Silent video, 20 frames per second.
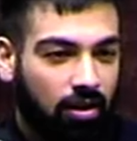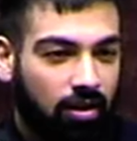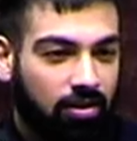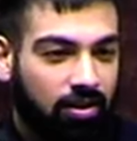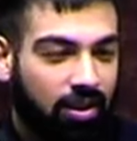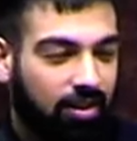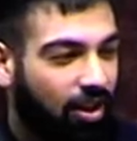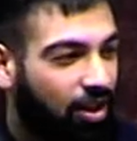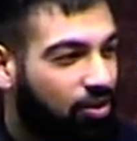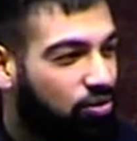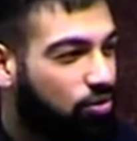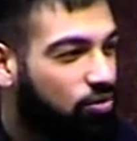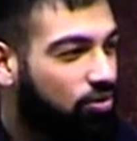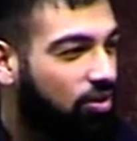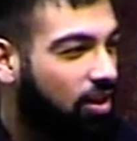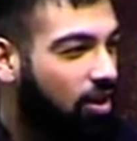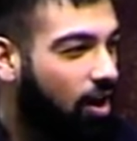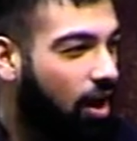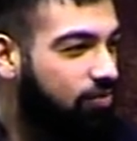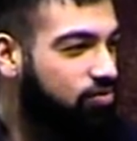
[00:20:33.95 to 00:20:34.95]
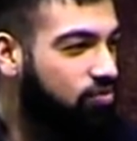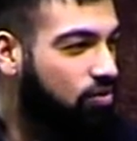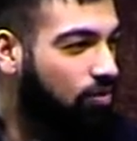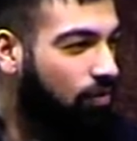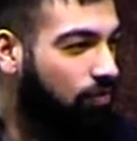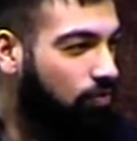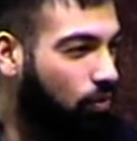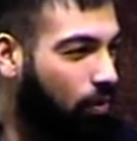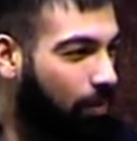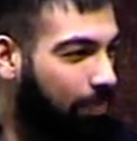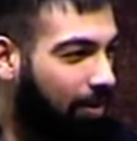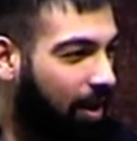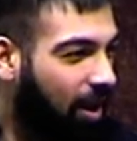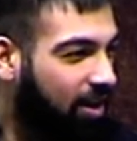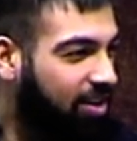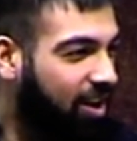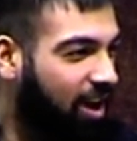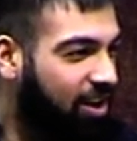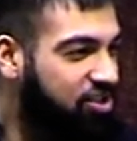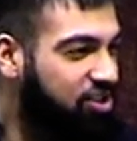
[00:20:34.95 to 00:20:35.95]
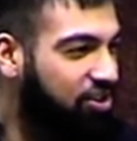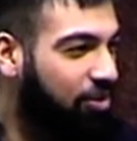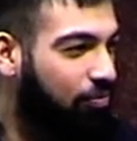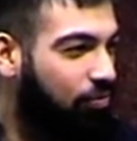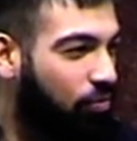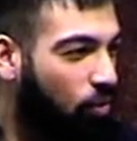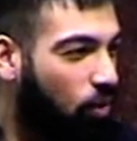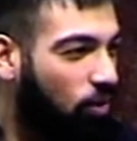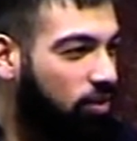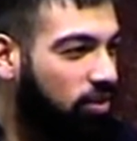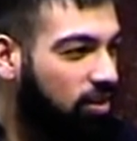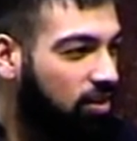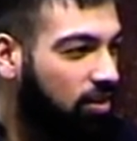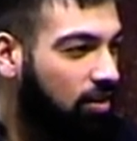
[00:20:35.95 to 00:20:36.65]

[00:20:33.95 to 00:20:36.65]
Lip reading: Then they threw the knives on the floor, blood gushing forth.